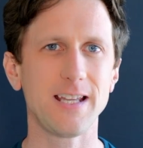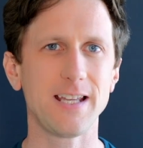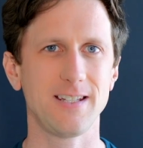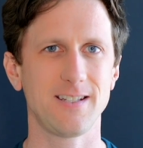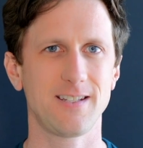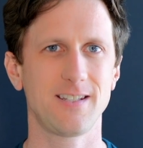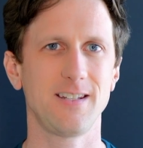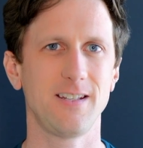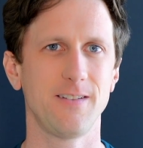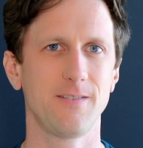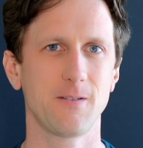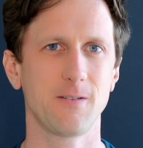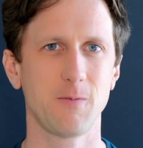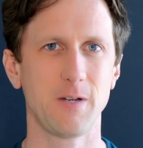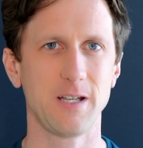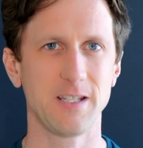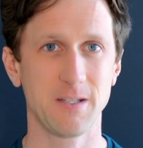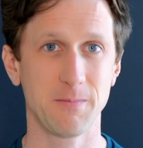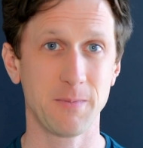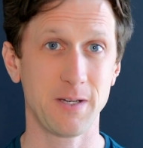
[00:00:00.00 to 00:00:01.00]
this in different
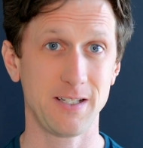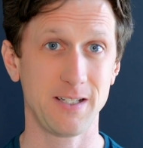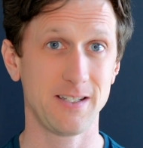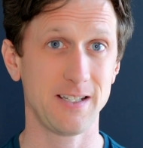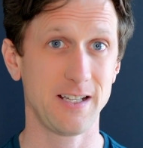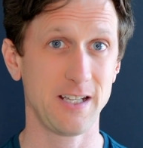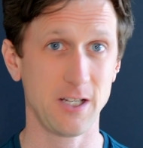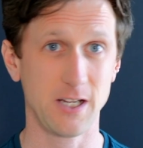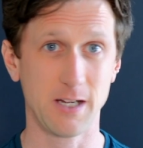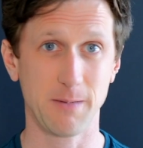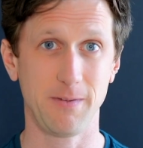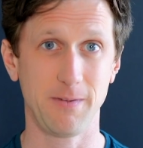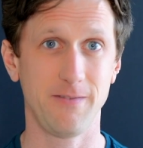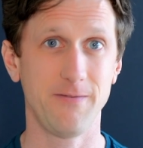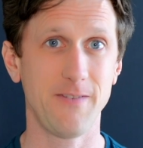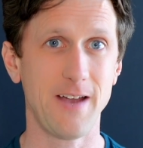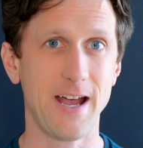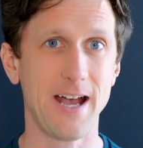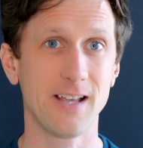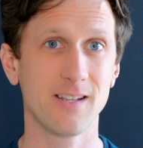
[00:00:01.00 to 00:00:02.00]
ways. They might say you got to be
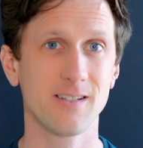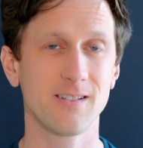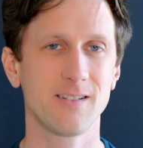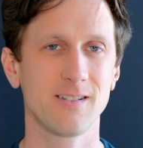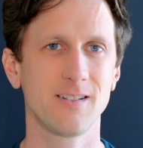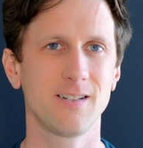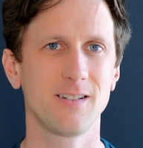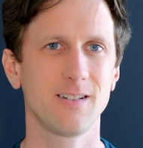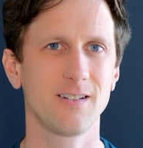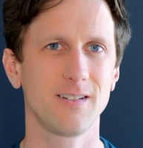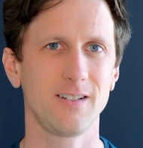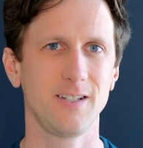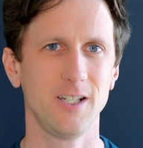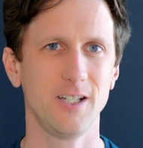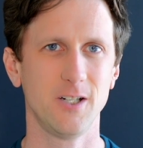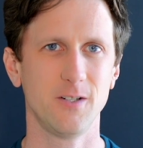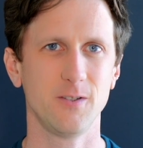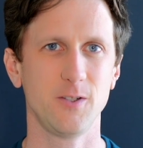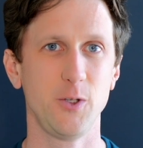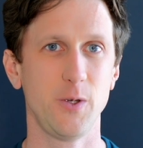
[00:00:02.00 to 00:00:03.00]
fast.
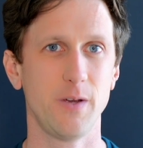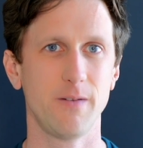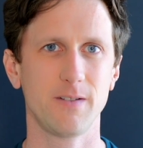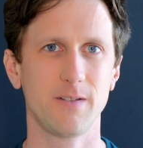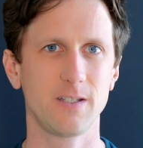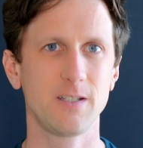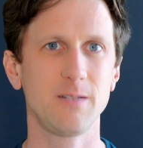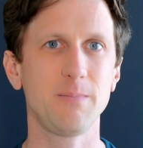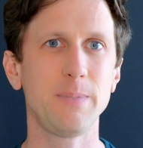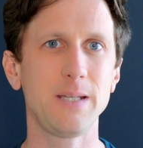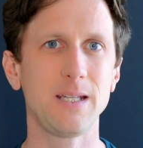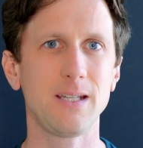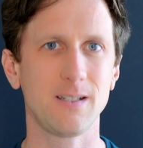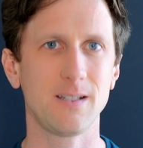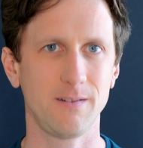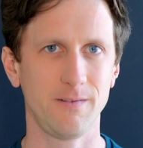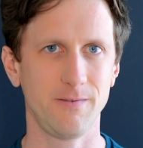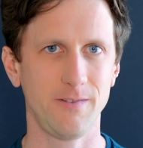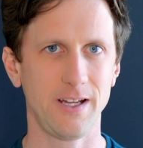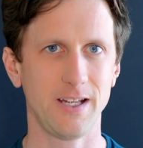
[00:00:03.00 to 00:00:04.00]
Do you have a
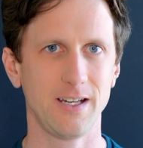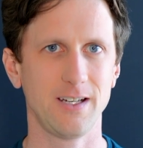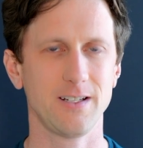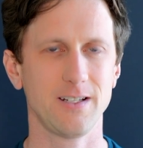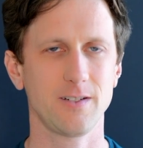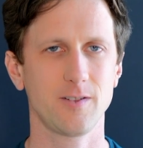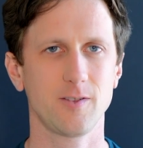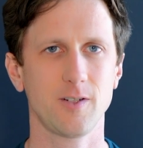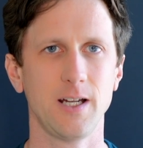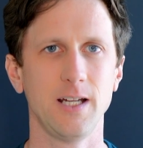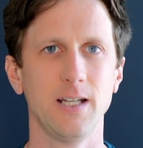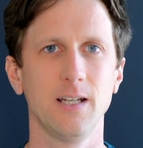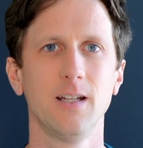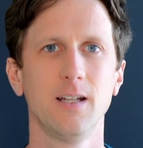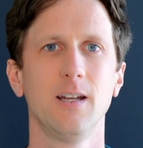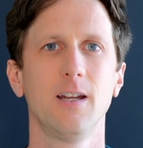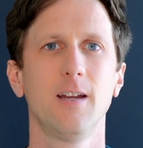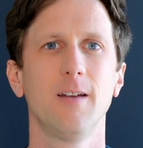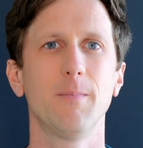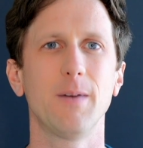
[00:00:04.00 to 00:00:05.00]
speed advantage, right?
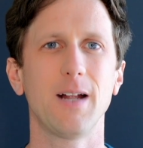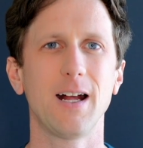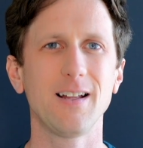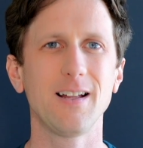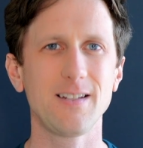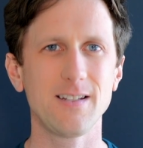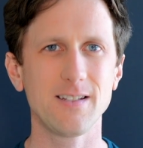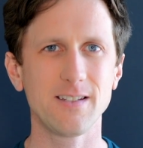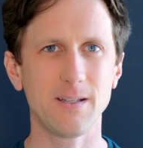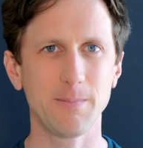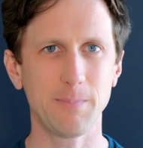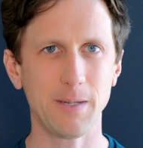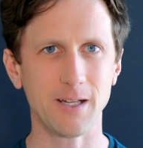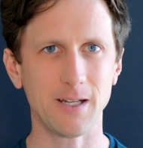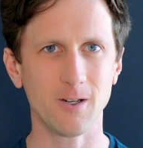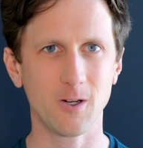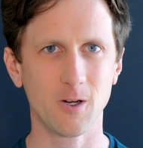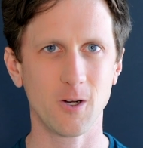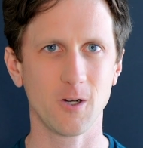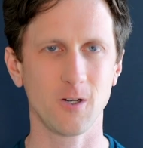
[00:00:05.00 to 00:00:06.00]
But I like to say
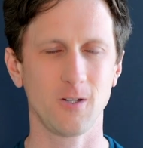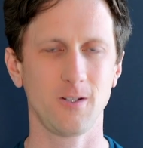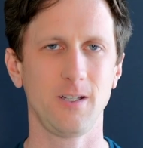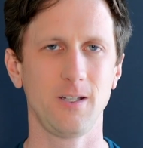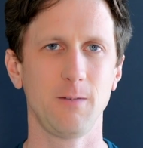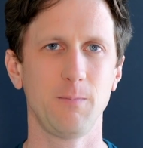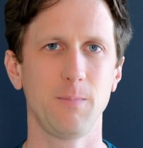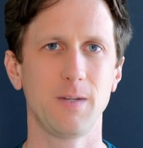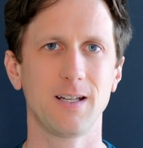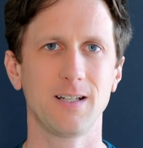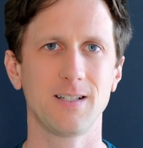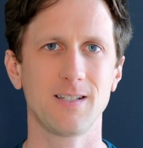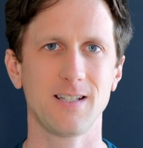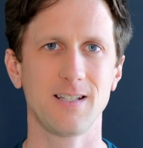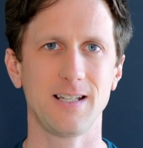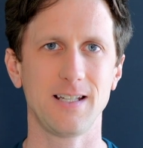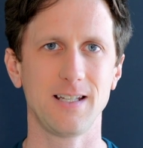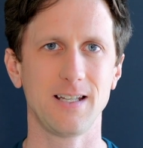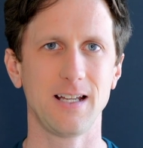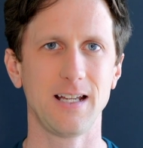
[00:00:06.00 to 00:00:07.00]
bet early because
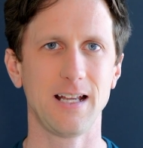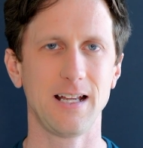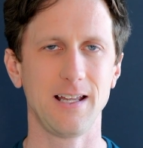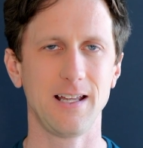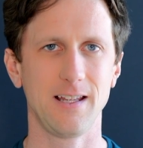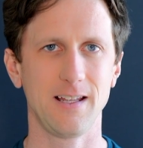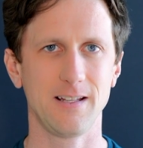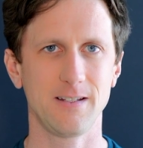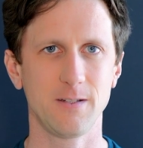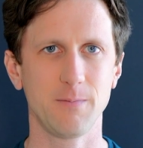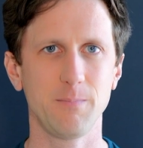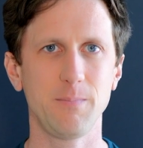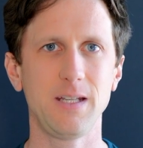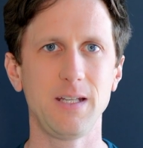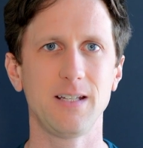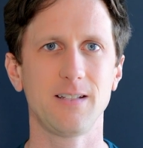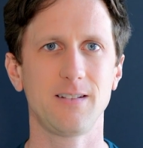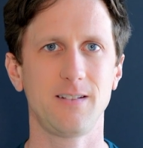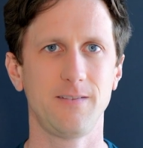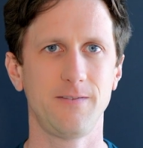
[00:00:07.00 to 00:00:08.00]
to
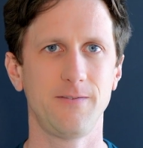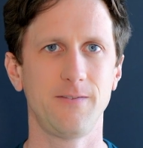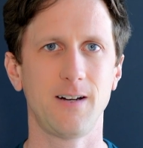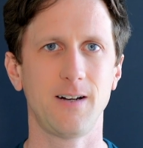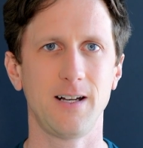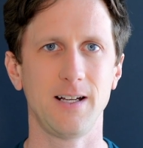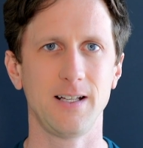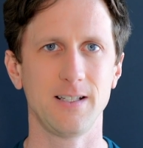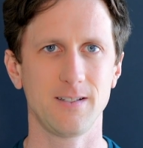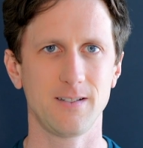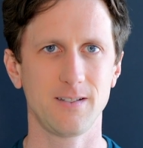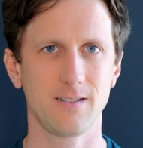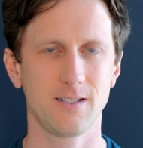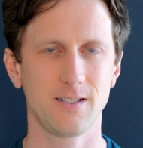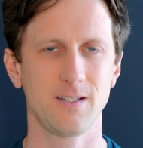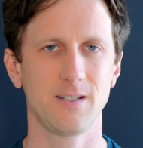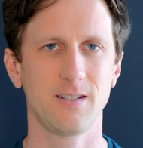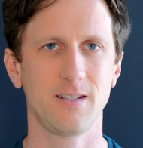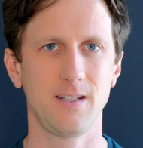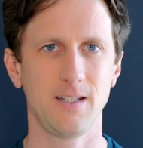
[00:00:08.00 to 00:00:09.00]
me it
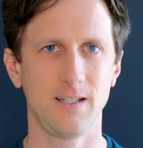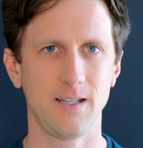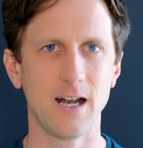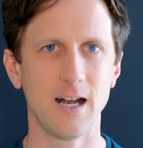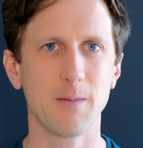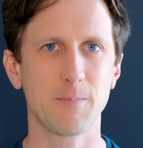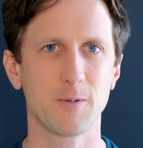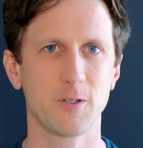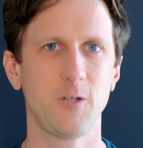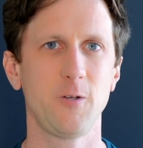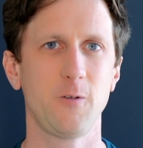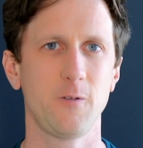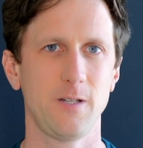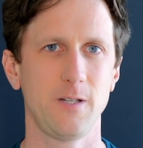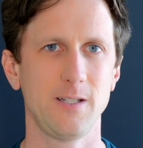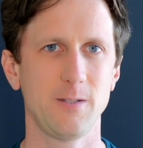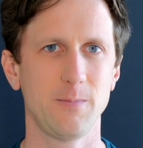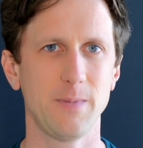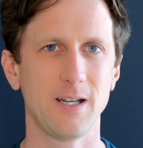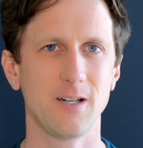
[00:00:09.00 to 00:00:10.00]
defines the
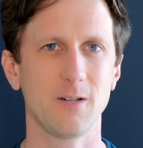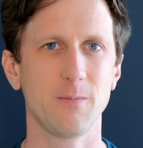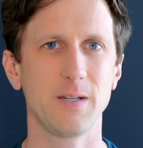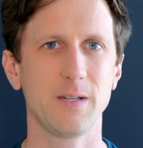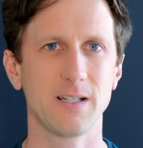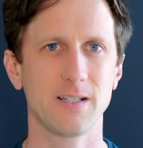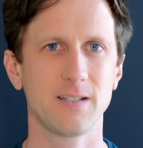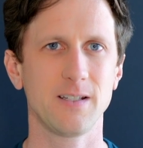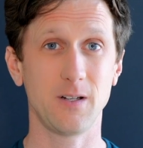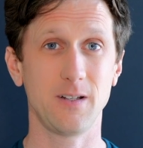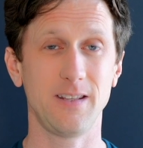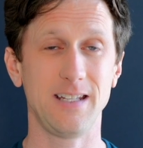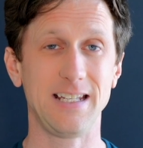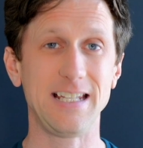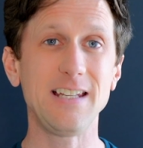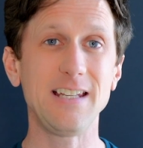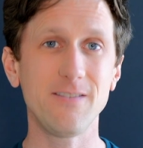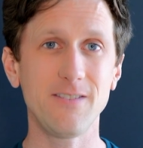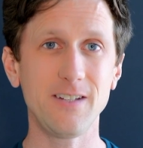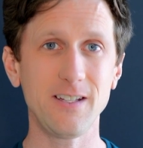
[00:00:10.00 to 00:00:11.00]
opportunities better, because
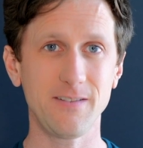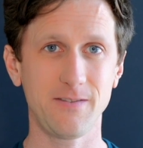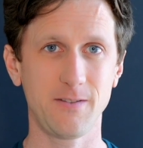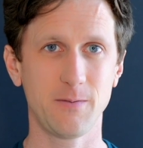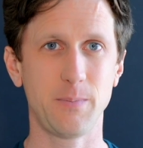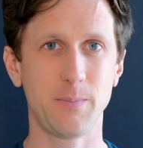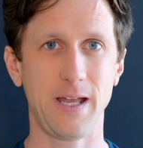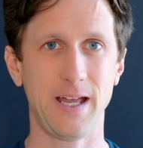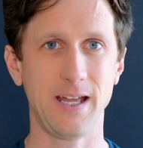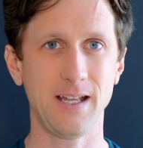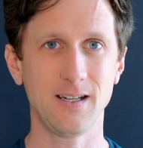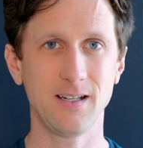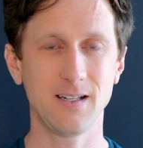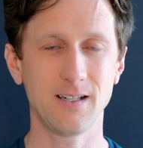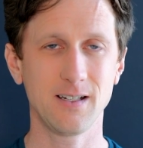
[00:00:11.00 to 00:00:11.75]
the EV of a bet